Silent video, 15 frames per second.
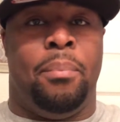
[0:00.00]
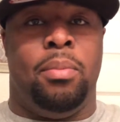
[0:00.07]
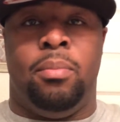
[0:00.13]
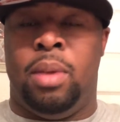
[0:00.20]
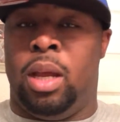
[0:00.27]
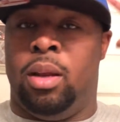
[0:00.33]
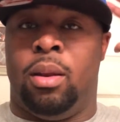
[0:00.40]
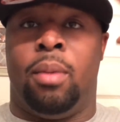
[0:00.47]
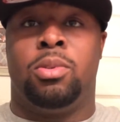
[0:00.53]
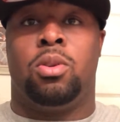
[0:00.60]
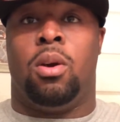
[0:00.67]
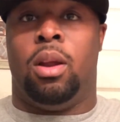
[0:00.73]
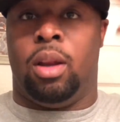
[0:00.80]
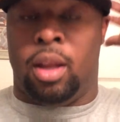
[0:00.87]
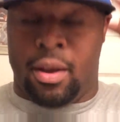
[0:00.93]
I mean I'm
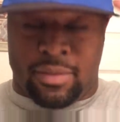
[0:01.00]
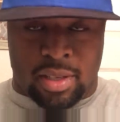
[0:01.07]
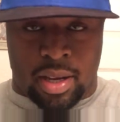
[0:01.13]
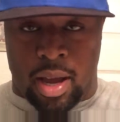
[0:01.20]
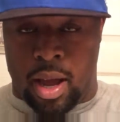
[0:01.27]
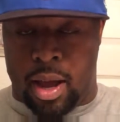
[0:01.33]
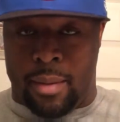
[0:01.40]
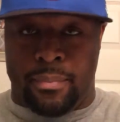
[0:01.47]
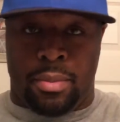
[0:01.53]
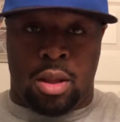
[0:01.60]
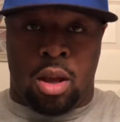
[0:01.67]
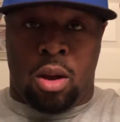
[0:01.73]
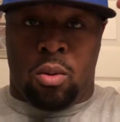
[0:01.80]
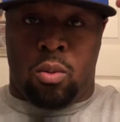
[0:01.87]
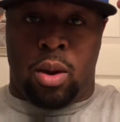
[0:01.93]
sorry, left side
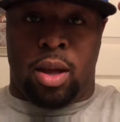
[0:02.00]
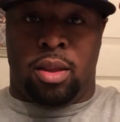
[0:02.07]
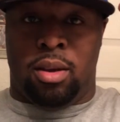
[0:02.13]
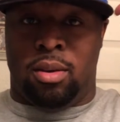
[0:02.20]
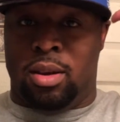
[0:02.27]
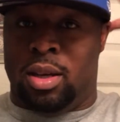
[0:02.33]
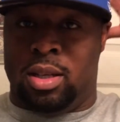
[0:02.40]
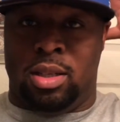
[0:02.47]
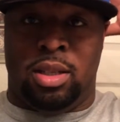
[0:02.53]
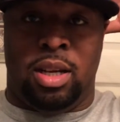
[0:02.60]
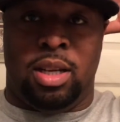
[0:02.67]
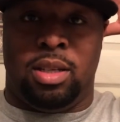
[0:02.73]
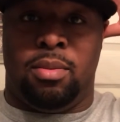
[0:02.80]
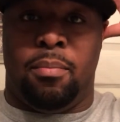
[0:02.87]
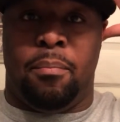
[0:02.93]
rather is
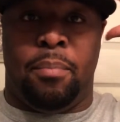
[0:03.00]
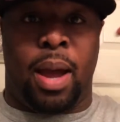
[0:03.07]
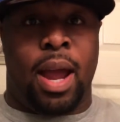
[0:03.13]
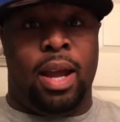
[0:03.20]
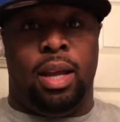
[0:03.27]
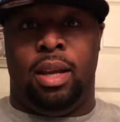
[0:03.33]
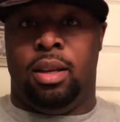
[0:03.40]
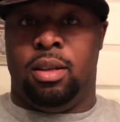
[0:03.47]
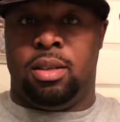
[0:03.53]
just banging.